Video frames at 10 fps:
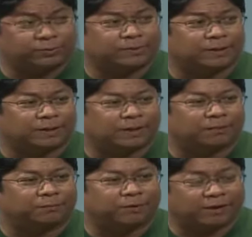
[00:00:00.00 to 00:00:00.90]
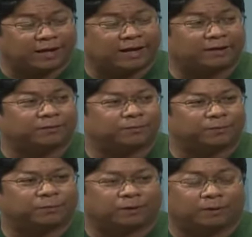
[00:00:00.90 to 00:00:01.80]
um, bring a hat,
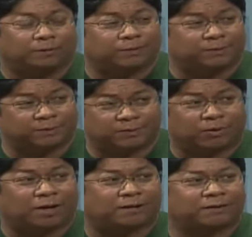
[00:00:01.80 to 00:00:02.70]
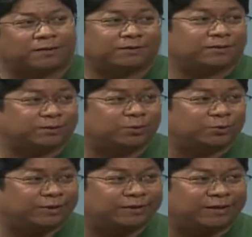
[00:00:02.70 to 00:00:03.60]
um, some sunblock because there's no
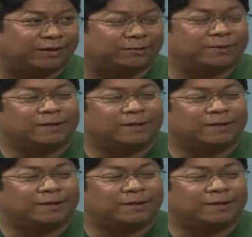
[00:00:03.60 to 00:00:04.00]
trees now,